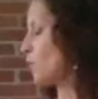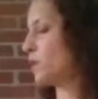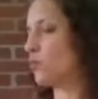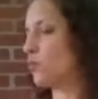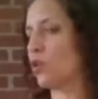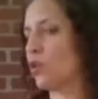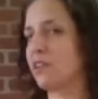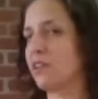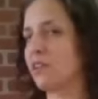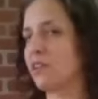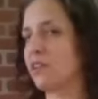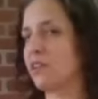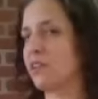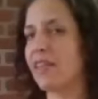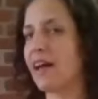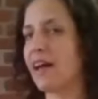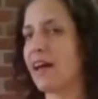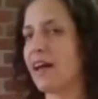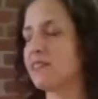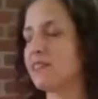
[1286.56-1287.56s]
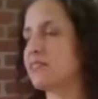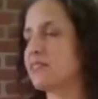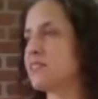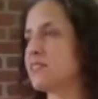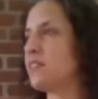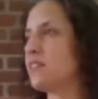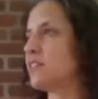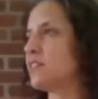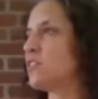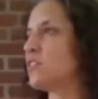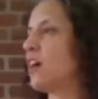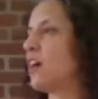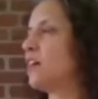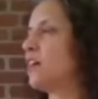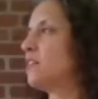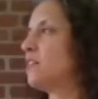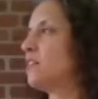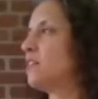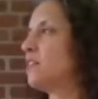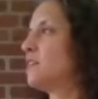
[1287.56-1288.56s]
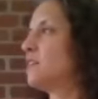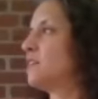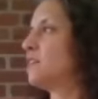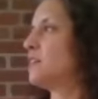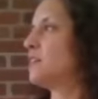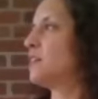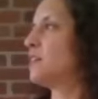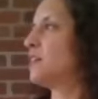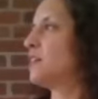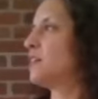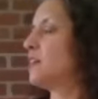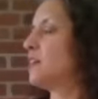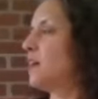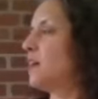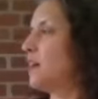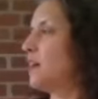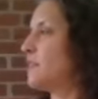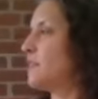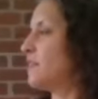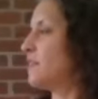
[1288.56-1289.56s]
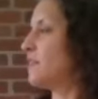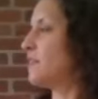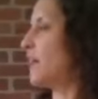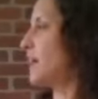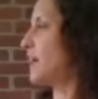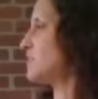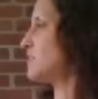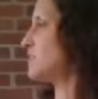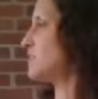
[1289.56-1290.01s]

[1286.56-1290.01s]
more like that, sitting tall. And then the head